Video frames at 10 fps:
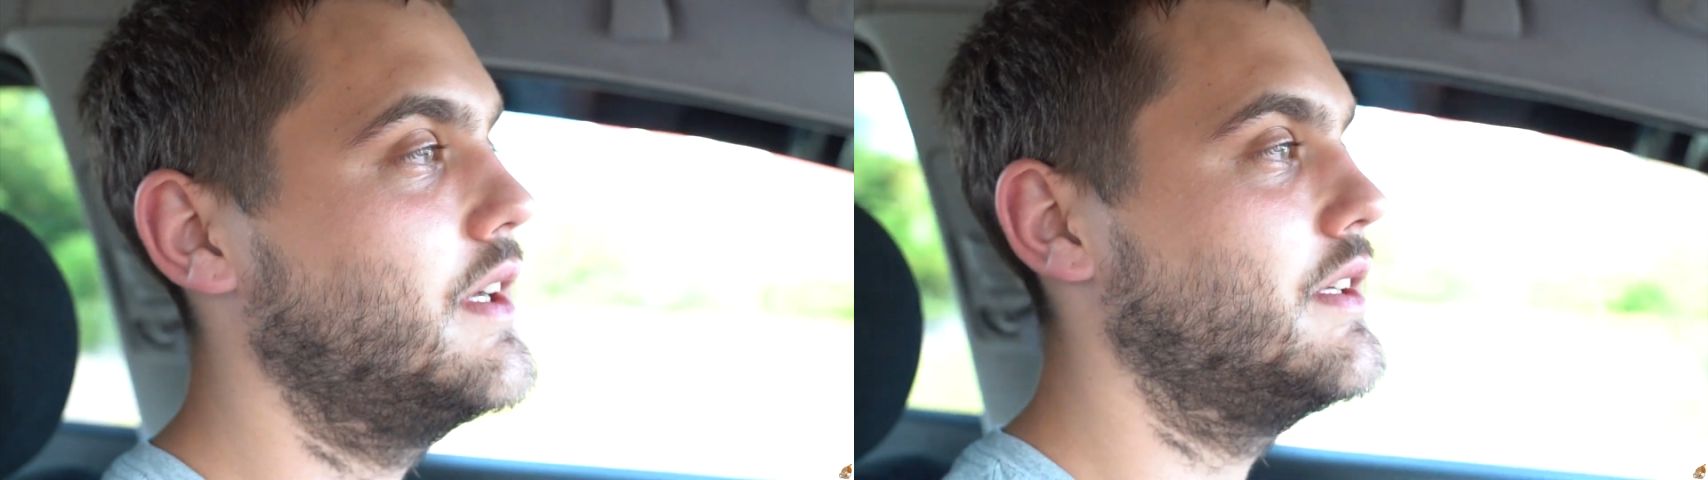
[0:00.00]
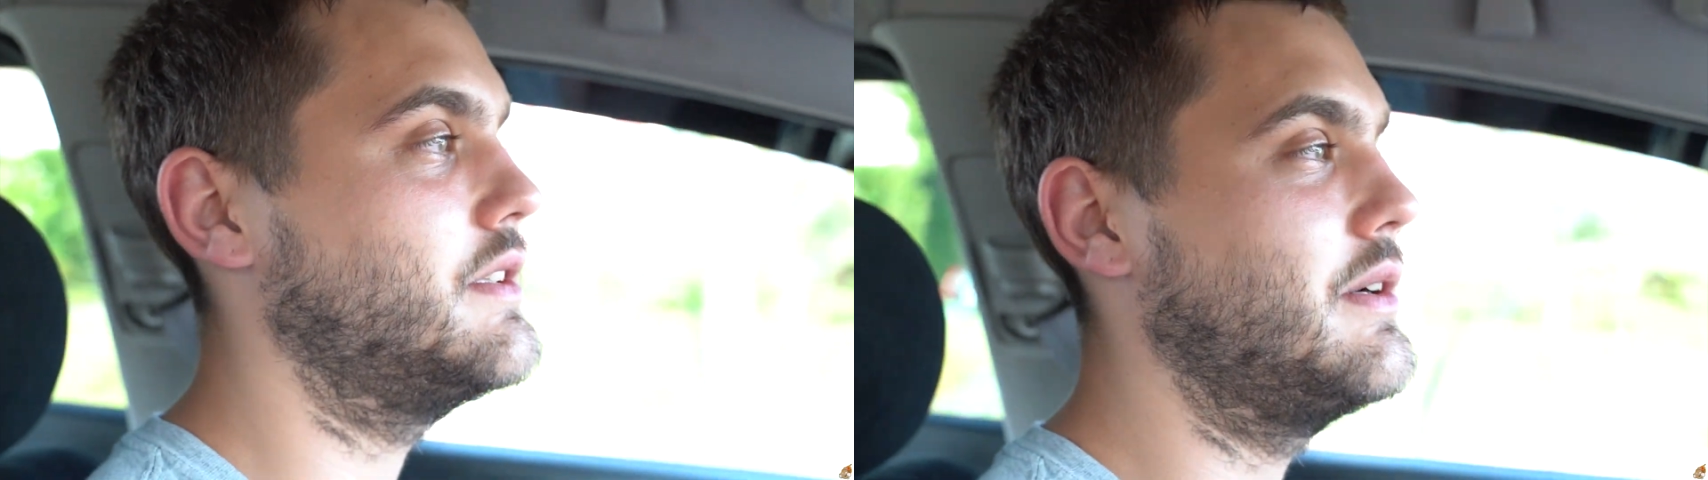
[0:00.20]

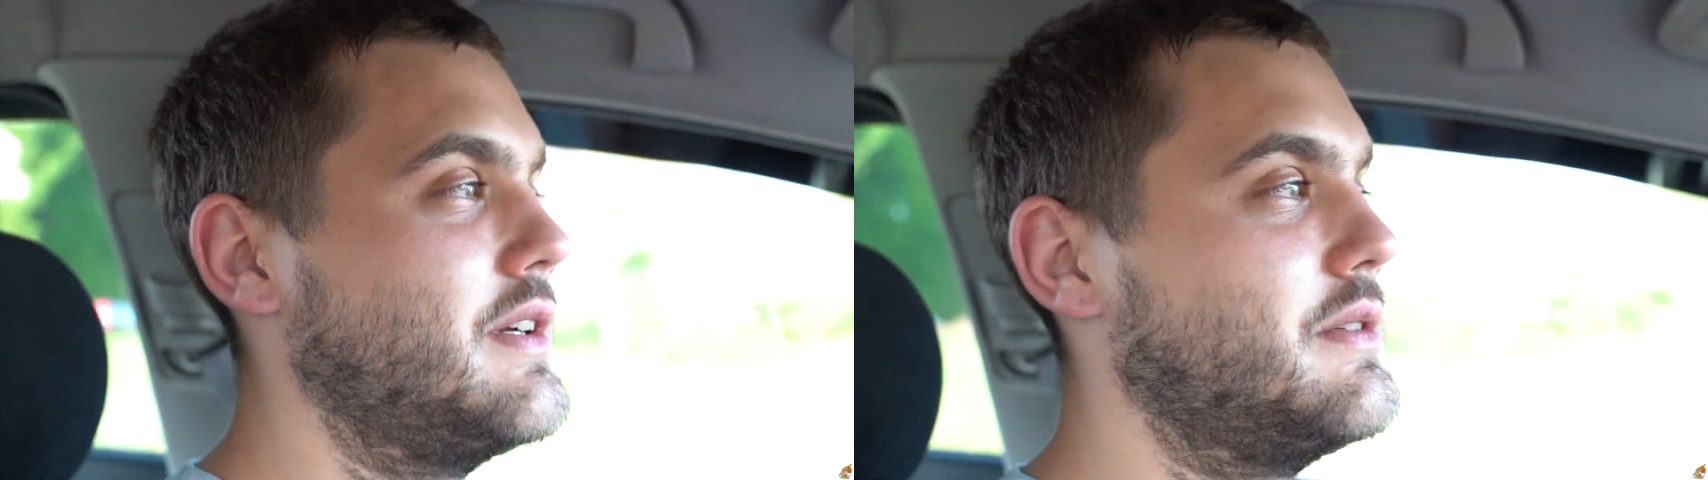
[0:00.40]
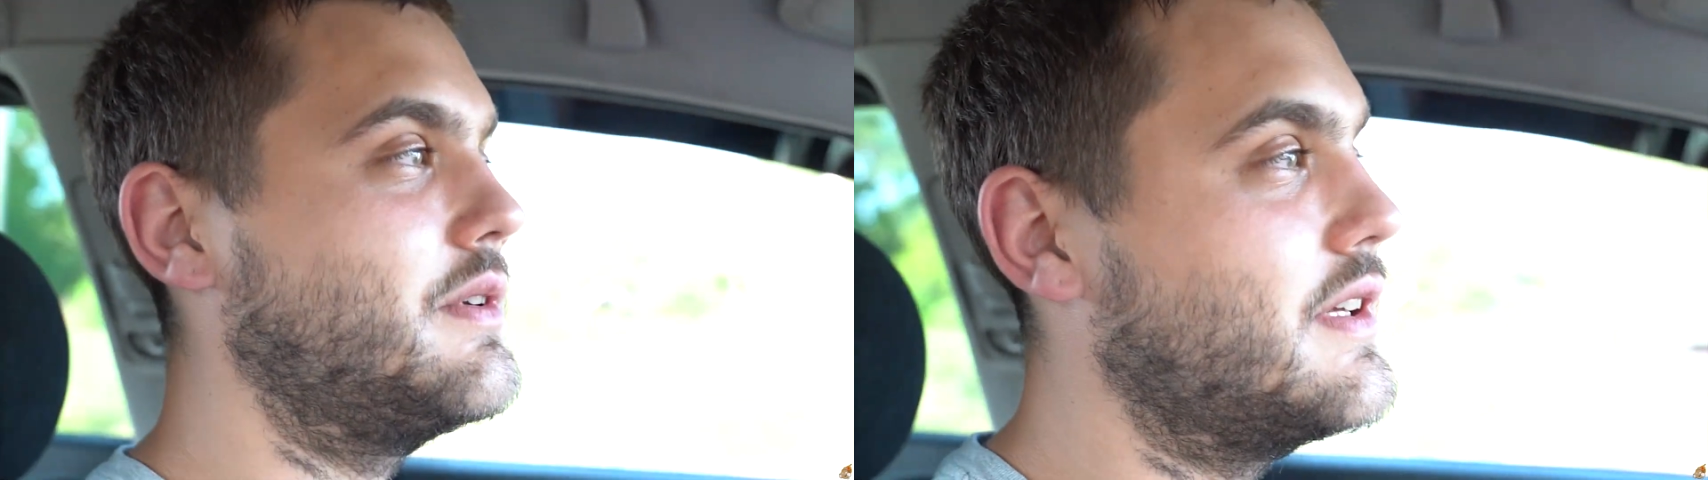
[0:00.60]
so it
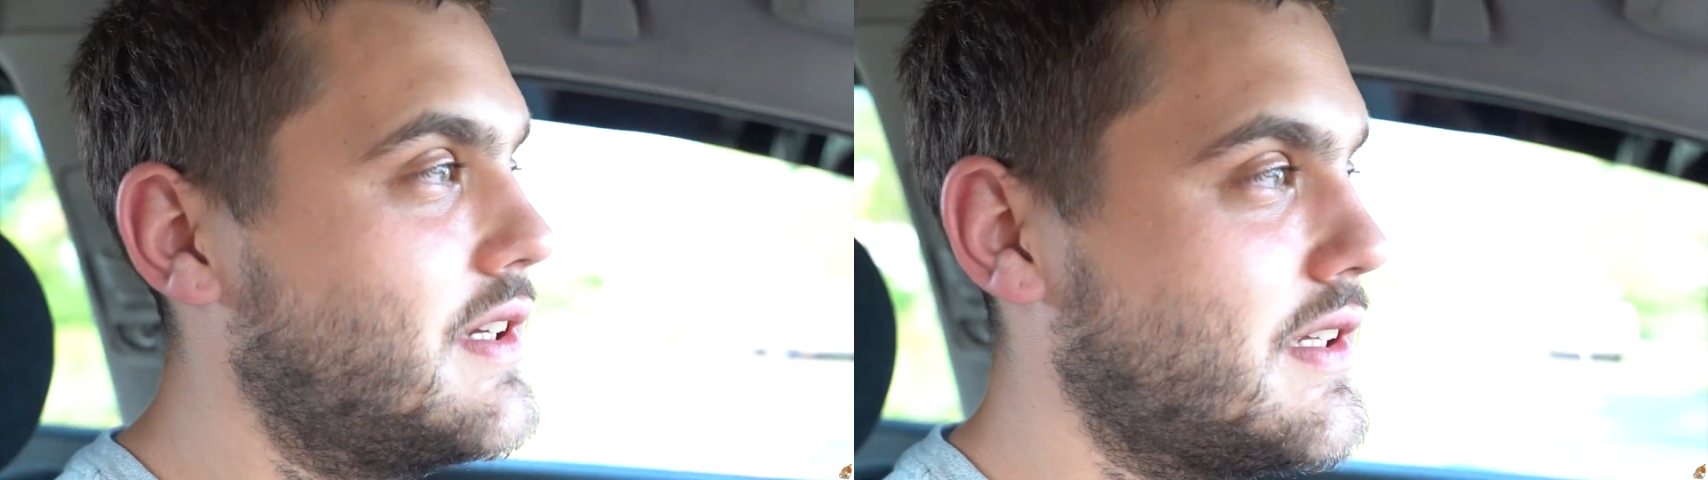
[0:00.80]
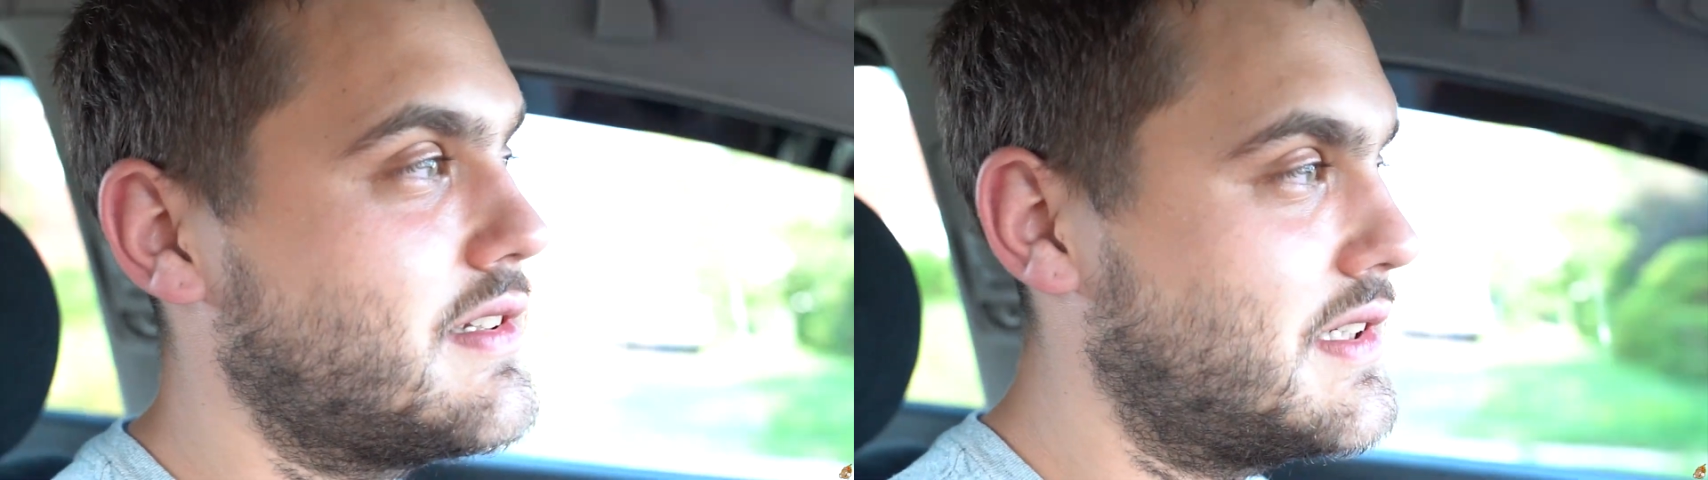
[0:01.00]
doesn't really
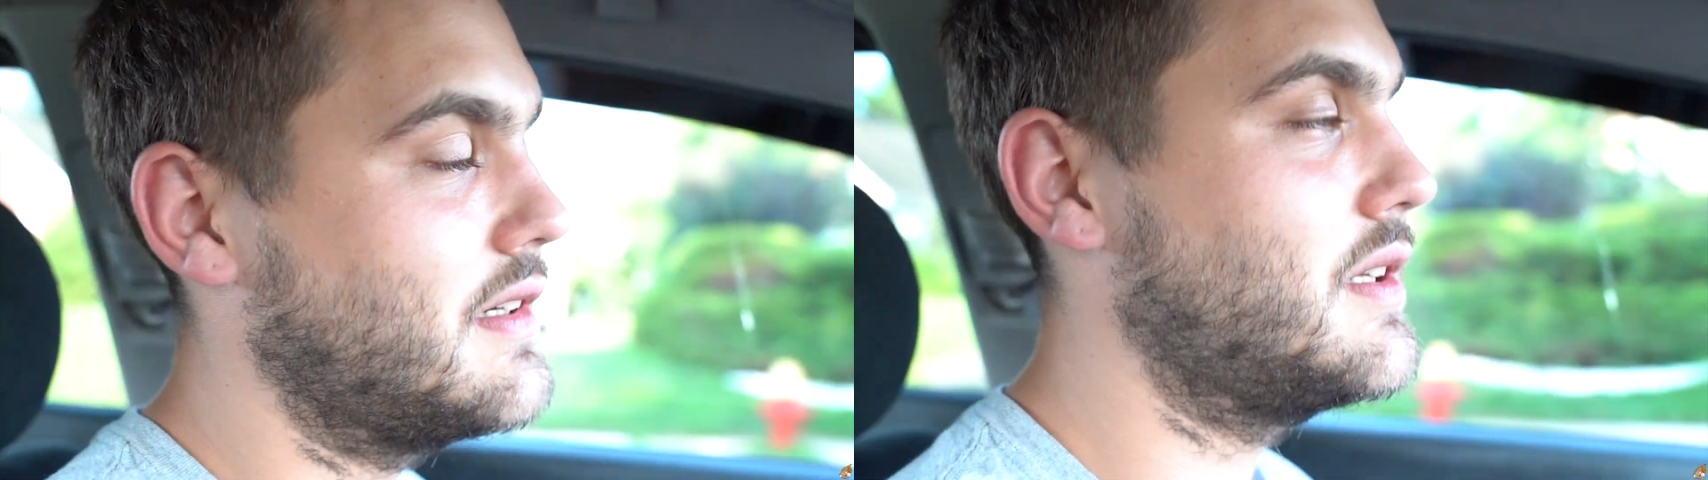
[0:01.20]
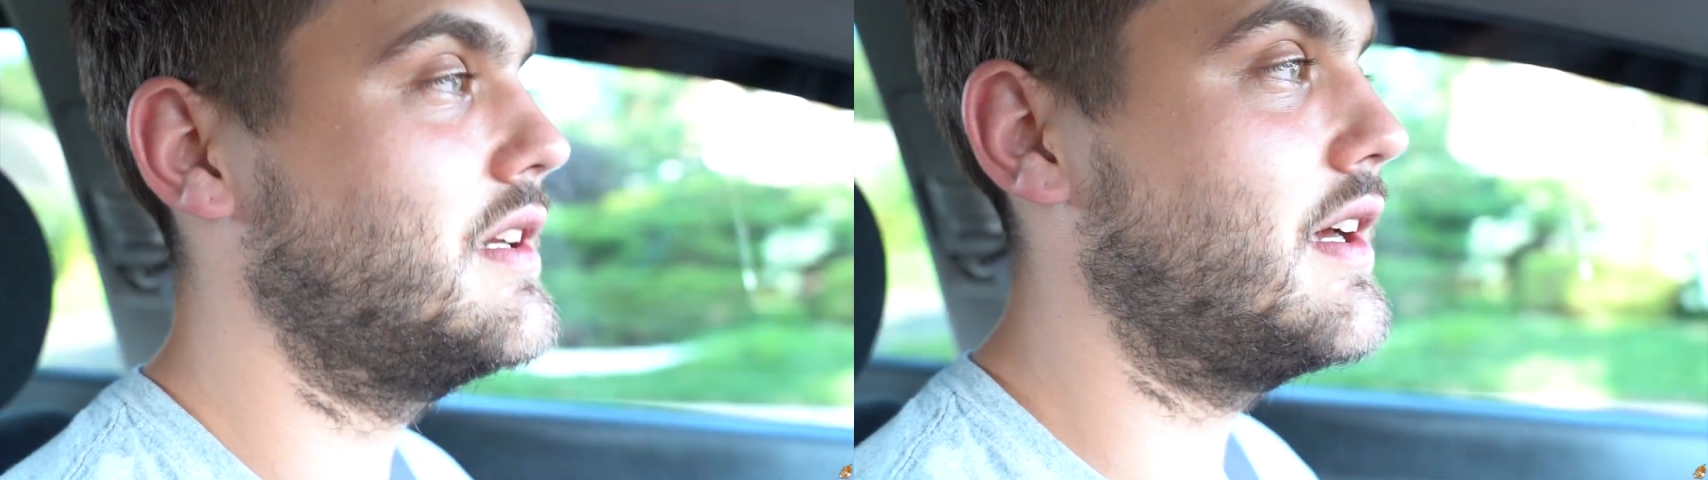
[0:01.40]

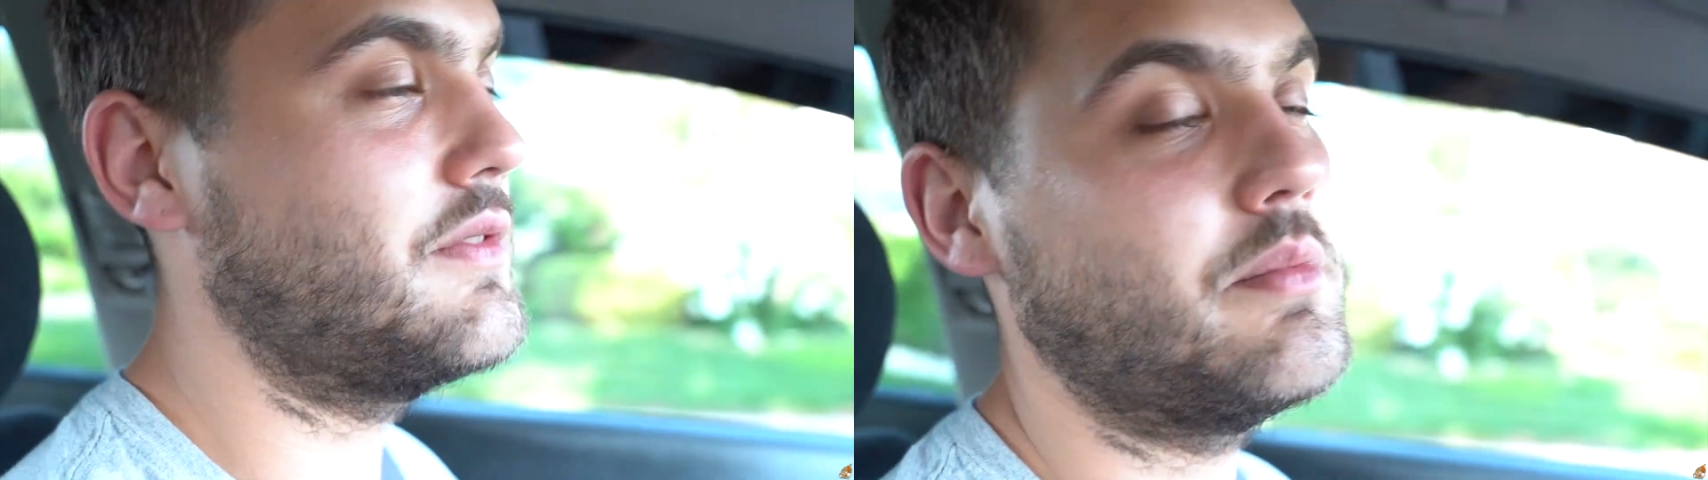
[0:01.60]
necessarily have